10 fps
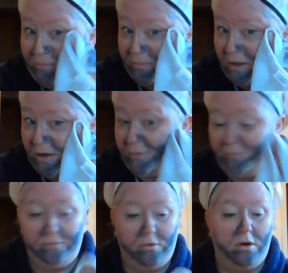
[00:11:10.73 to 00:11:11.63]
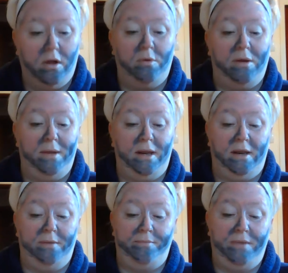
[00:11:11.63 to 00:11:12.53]
you know, we're all women
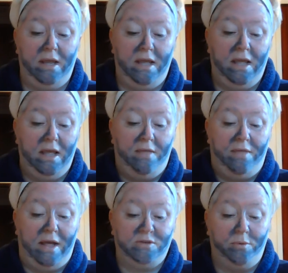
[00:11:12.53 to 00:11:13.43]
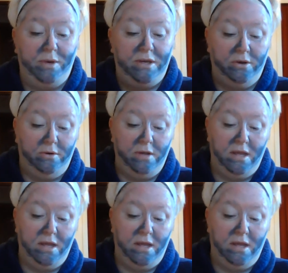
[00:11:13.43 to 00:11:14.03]
and that's what we do.